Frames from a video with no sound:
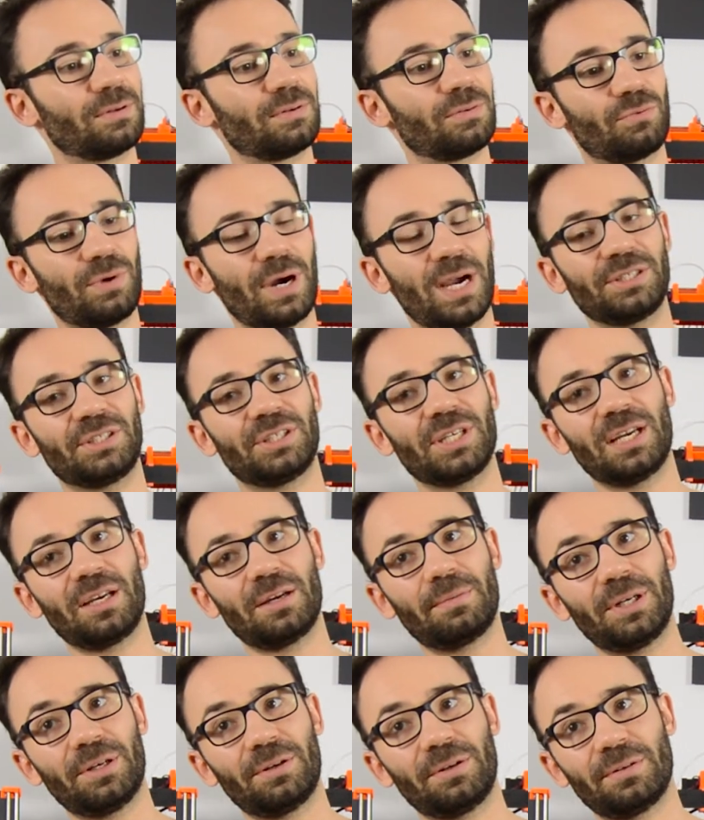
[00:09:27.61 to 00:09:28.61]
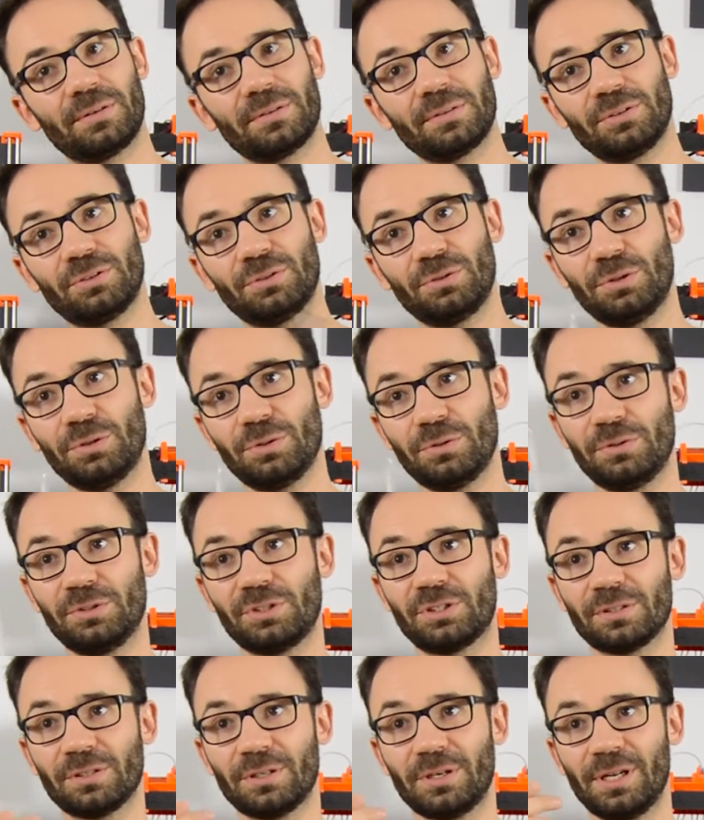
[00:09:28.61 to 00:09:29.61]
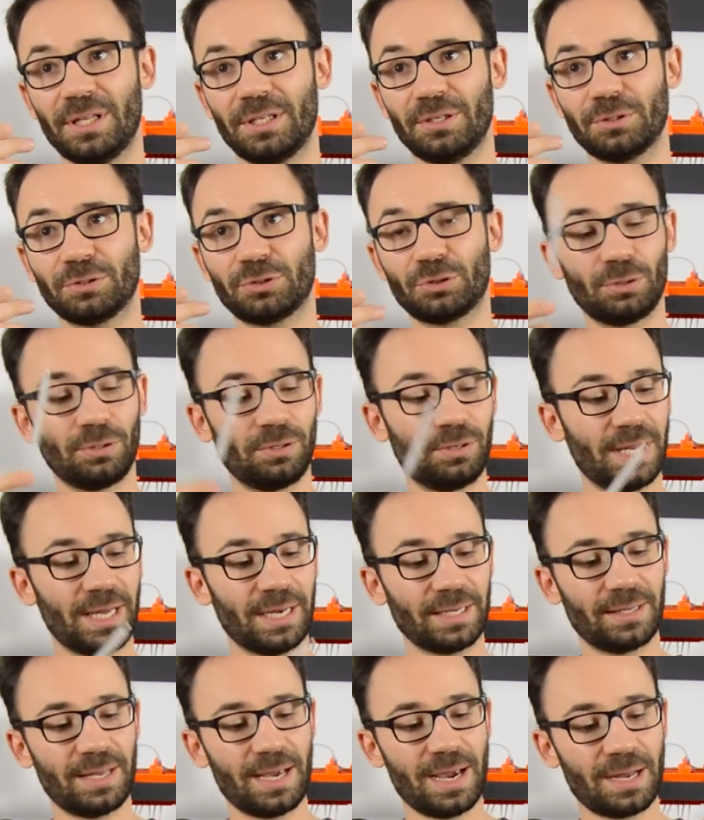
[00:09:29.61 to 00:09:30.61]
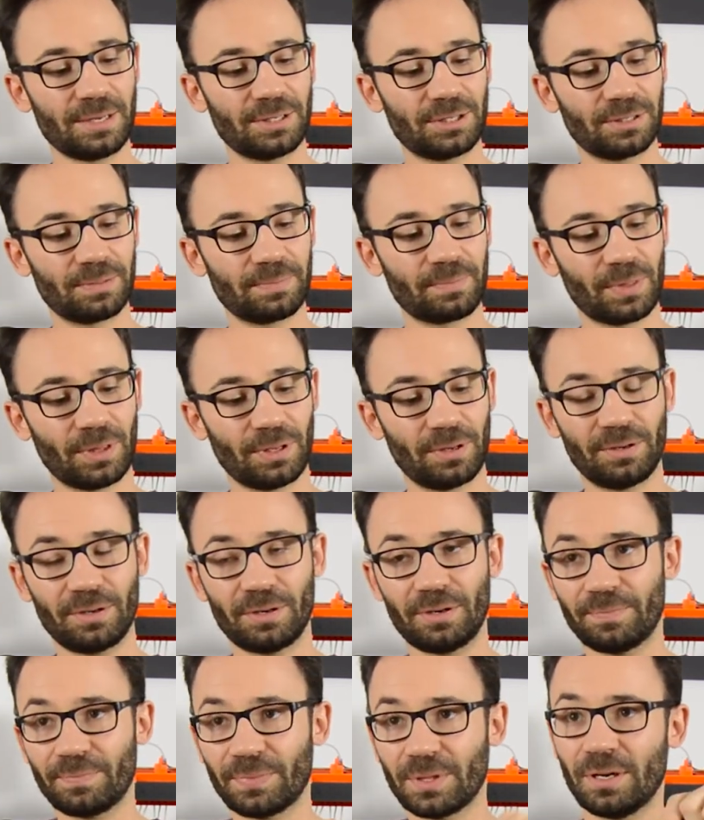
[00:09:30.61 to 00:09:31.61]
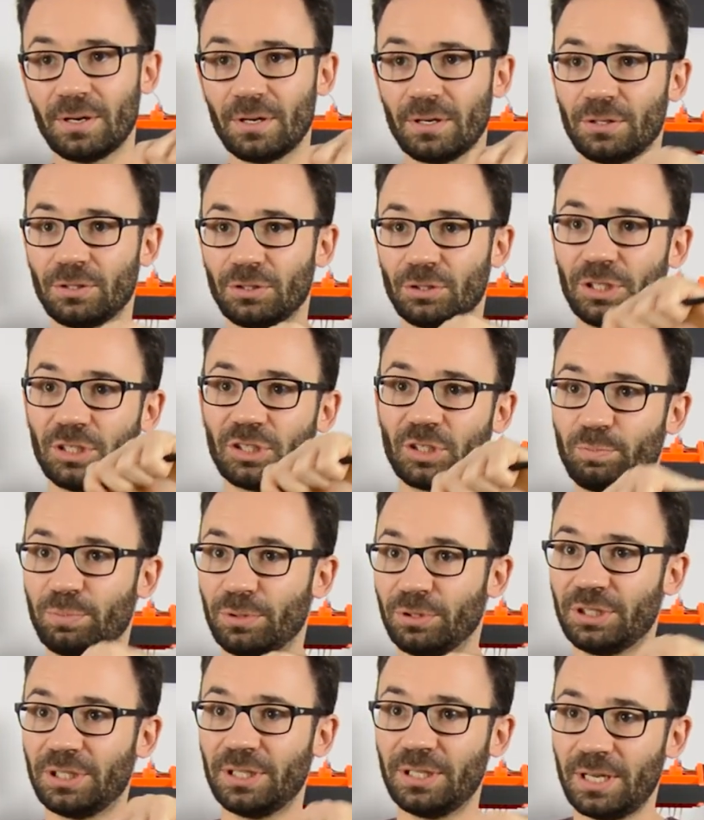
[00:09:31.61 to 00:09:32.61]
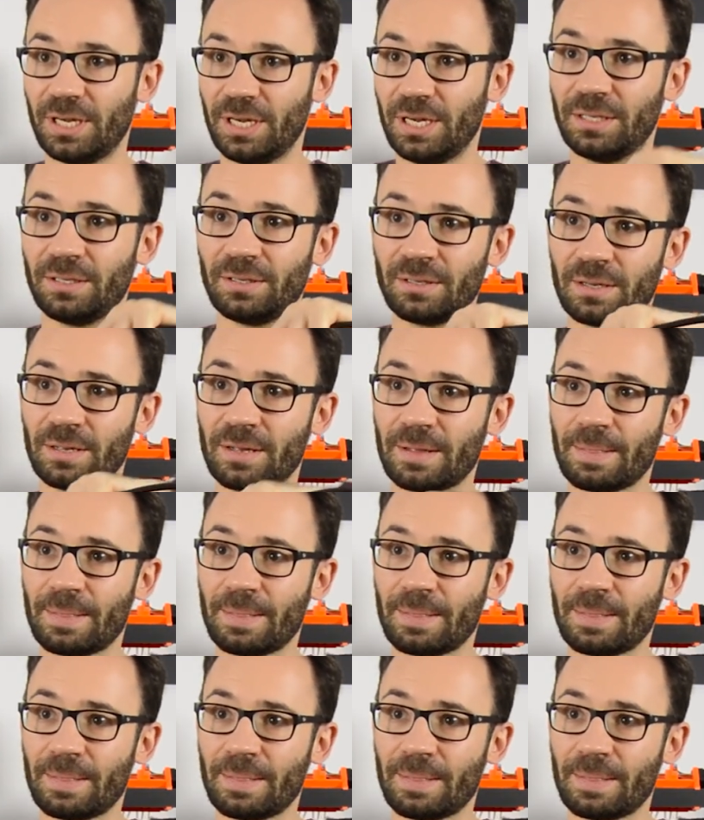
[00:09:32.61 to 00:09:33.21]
right diameter to use a little tool like that, you know, just put it in.